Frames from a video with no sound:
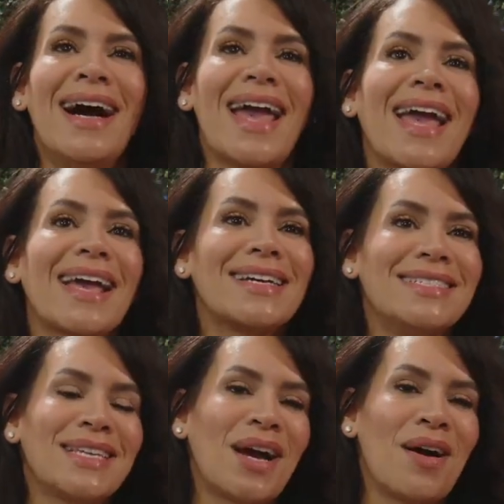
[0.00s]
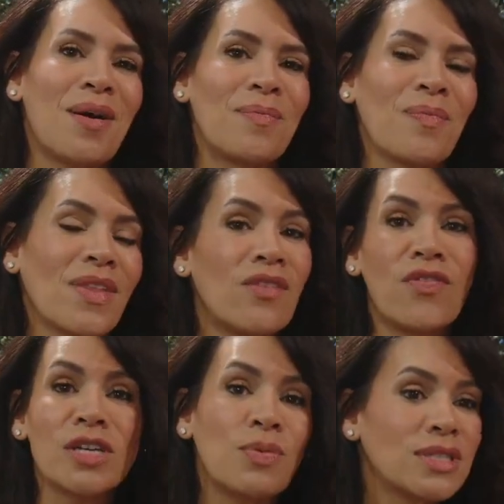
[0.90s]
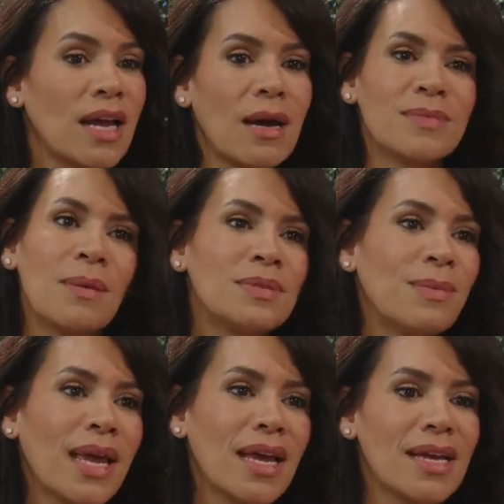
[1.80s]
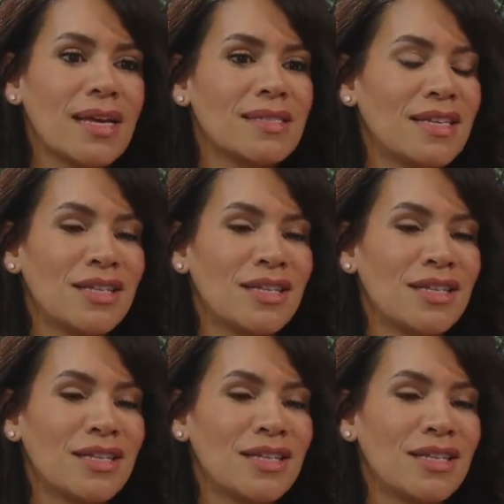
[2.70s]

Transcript: And um, the first person that comes up to me is